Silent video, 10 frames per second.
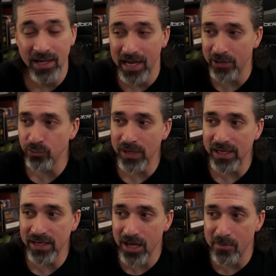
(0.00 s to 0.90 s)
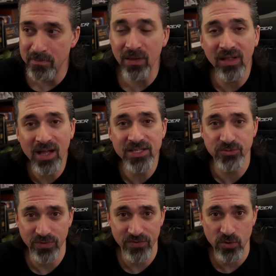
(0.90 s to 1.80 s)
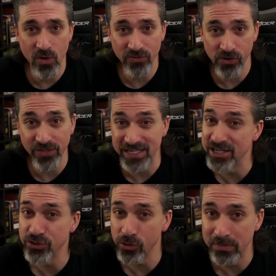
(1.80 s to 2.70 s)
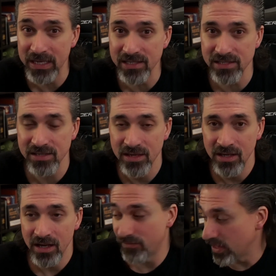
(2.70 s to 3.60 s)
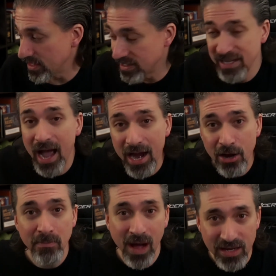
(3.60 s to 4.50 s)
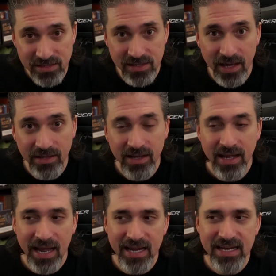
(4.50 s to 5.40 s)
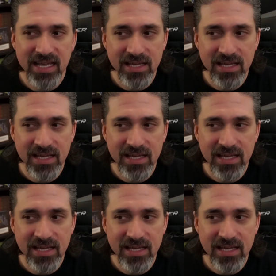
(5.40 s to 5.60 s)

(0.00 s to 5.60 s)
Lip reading: I read Bill Hunt's review over on the Digital Bits of this entire box set. And he